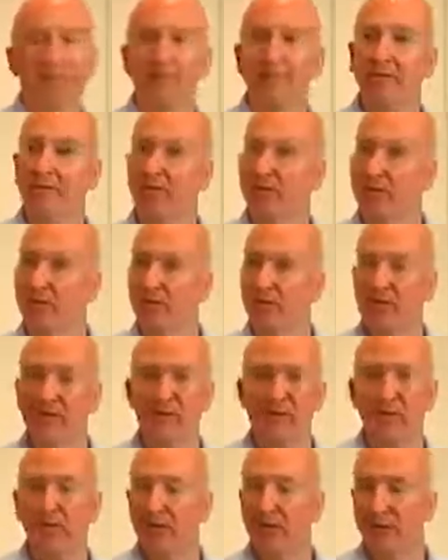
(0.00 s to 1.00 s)
even if they're
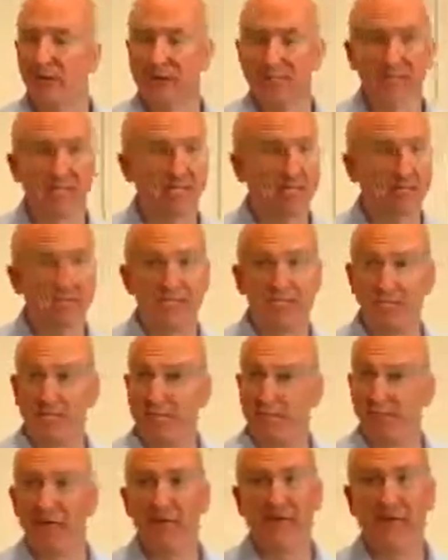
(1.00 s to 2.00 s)
not married, same
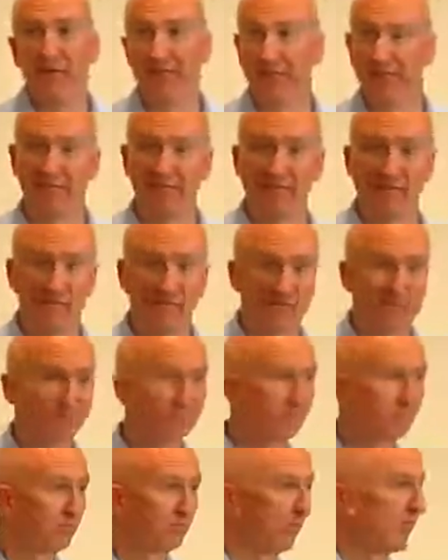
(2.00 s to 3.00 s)
sex or opposite sex?
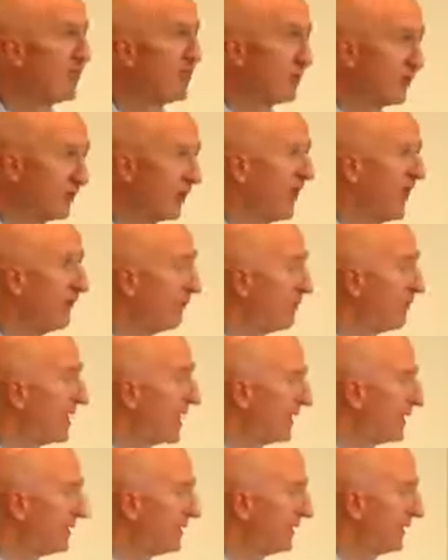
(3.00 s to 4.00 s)
You should have a
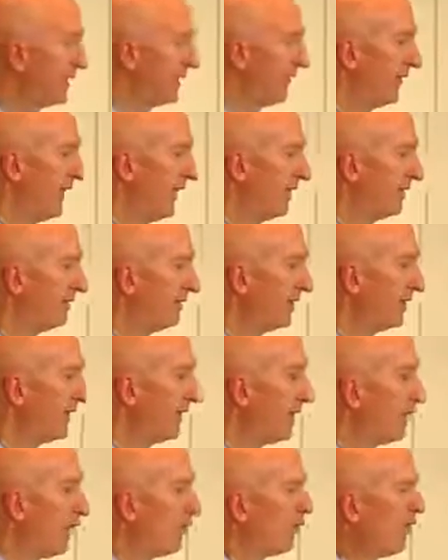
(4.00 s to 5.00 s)
policy on that.
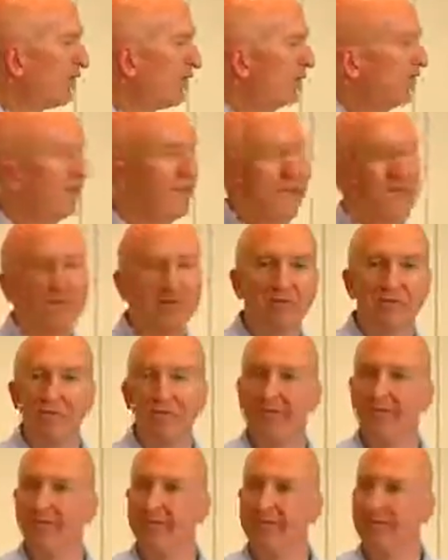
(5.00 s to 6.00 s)
What's your
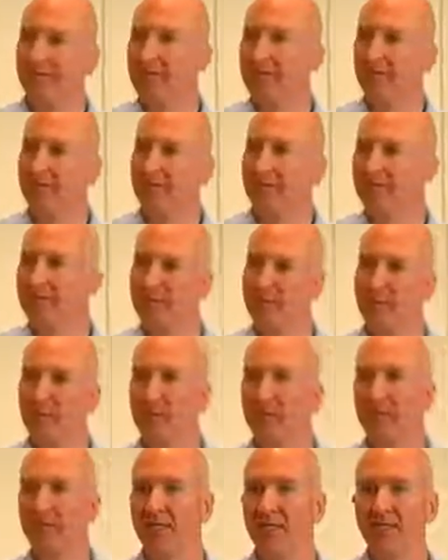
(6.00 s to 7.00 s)
addressee and salutation
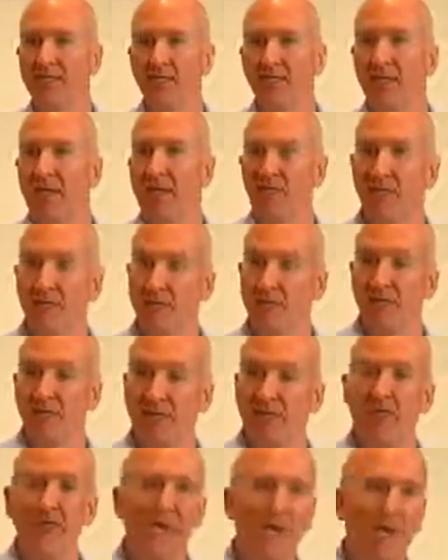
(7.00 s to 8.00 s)
policy about what you're going to